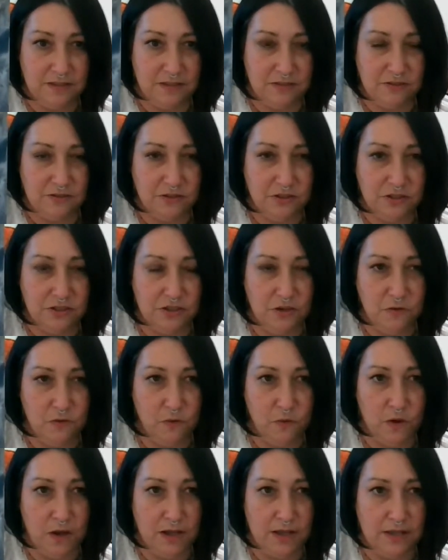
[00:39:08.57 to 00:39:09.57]
They're just so
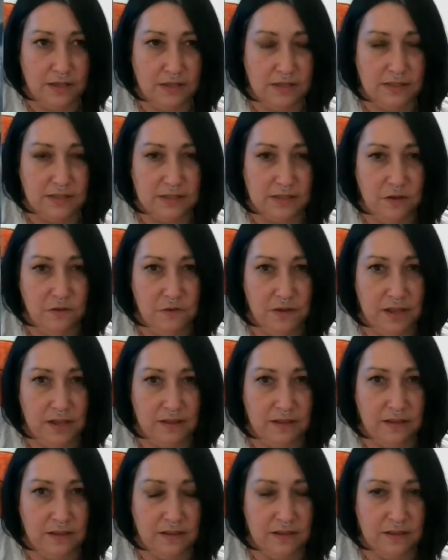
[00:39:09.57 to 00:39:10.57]
quiet and so
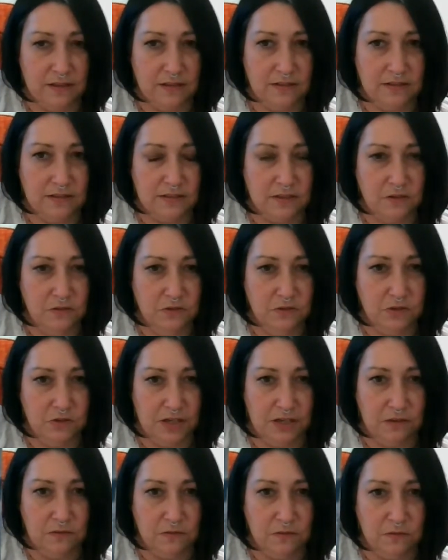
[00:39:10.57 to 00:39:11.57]
elegant and so
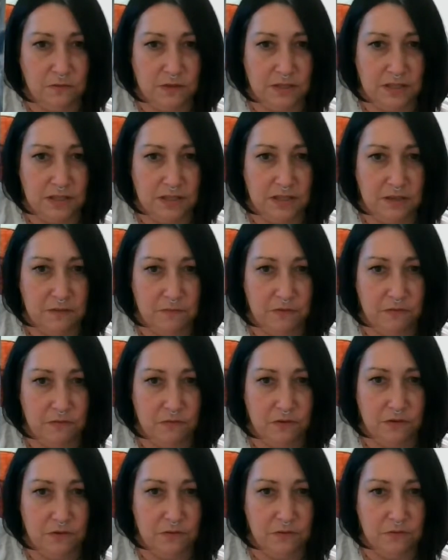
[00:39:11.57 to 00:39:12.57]
tranquil when they come
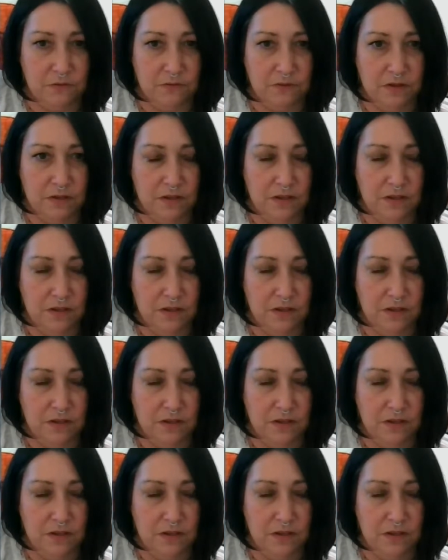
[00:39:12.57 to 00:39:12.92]
through.